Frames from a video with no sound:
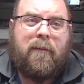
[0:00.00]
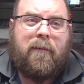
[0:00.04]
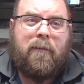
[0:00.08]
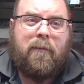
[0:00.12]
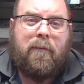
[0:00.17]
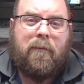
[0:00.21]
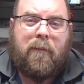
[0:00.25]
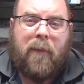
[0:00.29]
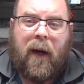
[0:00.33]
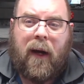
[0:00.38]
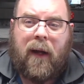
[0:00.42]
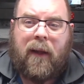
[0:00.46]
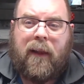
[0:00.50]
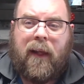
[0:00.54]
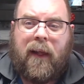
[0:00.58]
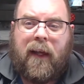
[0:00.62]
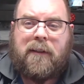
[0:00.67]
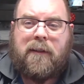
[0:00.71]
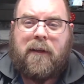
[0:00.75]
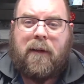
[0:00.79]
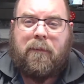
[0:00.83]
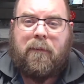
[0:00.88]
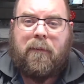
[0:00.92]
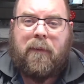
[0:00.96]
But
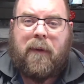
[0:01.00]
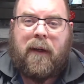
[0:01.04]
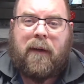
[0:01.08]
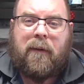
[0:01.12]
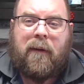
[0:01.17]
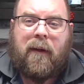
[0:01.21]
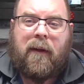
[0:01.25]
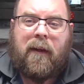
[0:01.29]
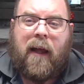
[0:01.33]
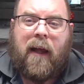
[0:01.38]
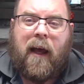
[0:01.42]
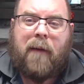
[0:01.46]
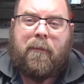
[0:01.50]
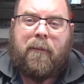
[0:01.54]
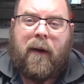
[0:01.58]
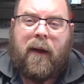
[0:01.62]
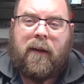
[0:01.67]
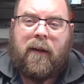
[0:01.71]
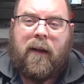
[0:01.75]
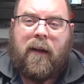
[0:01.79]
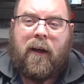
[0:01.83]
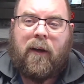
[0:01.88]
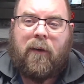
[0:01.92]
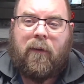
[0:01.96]
that's been a lot by
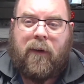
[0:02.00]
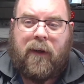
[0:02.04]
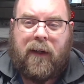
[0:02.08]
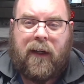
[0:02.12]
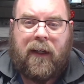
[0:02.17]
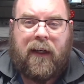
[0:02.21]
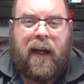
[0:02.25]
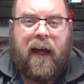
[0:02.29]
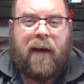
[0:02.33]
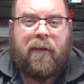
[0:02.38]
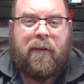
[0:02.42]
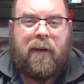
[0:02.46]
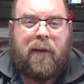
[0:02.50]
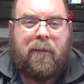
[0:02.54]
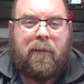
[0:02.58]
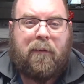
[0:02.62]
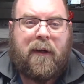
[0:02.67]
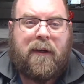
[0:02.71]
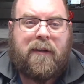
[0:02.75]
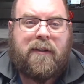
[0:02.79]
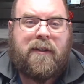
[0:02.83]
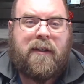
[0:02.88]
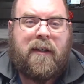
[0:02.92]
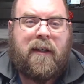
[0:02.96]
luck. We did have a
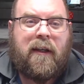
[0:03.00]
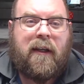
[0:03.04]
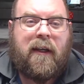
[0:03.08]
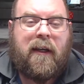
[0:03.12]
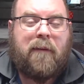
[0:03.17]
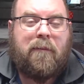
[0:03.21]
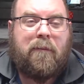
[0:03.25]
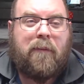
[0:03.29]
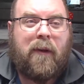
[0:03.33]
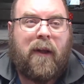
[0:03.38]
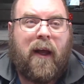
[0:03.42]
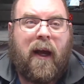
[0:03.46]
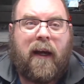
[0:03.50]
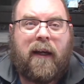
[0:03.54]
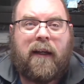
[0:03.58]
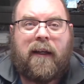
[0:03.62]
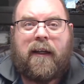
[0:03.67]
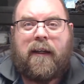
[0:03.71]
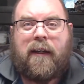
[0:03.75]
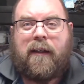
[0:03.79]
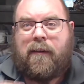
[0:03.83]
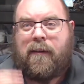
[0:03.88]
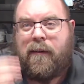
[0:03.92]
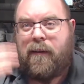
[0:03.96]
PC get
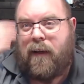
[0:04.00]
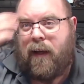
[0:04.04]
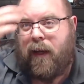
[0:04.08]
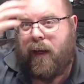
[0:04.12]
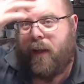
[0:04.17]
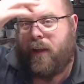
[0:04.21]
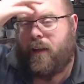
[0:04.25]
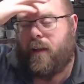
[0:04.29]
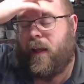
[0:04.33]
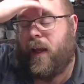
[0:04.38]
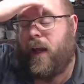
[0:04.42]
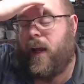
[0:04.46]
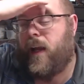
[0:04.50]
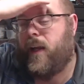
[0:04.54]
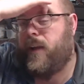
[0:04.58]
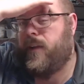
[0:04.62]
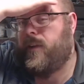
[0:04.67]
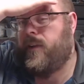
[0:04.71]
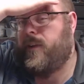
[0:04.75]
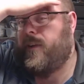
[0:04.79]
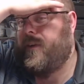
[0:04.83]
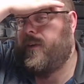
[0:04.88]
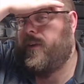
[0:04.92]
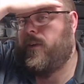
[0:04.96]
blinded, and they had
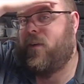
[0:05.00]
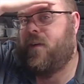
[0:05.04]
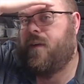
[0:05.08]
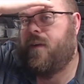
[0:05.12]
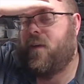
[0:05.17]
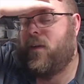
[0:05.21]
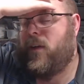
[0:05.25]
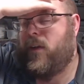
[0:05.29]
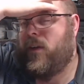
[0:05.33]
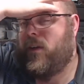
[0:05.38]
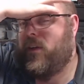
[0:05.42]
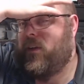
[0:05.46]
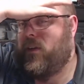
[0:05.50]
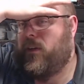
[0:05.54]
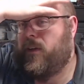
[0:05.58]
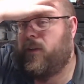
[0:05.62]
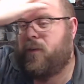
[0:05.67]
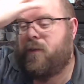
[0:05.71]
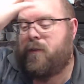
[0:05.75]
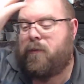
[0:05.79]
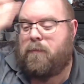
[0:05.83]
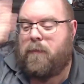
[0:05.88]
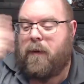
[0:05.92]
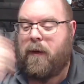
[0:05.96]
to
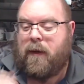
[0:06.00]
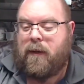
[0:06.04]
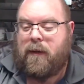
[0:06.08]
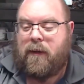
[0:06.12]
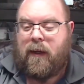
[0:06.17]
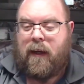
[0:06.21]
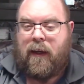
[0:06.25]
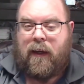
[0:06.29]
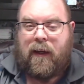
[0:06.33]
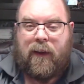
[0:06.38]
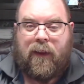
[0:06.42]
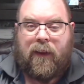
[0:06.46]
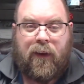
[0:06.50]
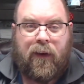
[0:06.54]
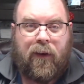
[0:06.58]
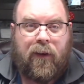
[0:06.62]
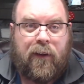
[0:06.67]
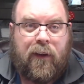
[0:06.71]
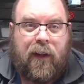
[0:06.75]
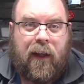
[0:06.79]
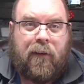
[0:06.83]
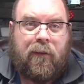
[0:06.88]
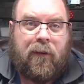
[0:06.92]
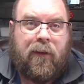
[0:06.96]
spend a
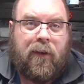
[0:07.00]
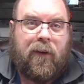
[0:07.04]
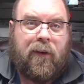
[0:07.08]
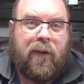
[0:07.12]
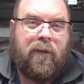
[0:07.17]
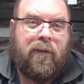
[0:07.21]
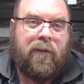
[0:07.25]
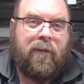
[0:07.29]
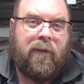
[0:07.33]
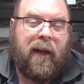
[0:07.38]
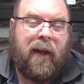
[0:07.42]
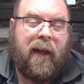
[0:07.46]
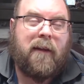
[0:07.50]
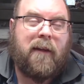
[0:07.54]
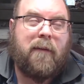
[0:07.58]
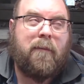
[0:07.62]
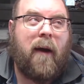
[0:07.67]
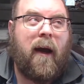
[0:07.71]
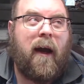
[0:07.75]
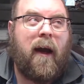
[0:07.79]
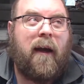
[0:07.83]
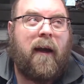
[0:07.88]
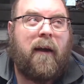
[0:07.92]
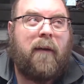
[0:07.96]
3rd level. They had to
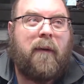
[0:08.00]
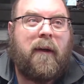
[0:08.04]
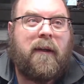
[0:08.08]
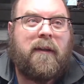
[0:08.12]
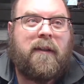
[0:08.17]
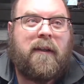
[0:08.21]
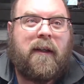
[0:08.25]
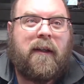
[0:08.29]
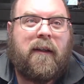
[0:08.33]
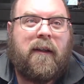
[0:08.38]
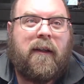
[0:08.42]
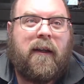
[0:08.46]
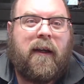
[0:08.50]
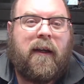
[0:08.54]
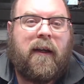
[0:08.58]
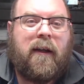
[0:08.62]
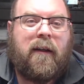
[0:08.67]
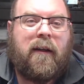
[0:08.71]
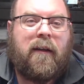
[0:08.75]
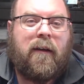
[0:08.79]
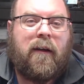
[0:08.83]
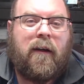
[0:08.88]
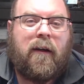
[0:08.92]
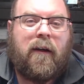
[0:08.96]
buy basically a
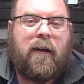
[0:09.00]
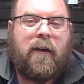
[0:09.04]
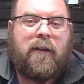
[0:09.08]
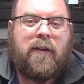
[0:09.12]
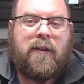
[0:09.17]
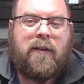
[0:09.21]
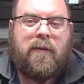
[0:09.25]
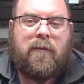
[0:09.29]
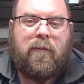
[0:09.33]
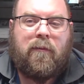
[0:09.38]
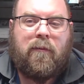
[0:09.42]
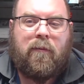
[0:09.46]
cleric's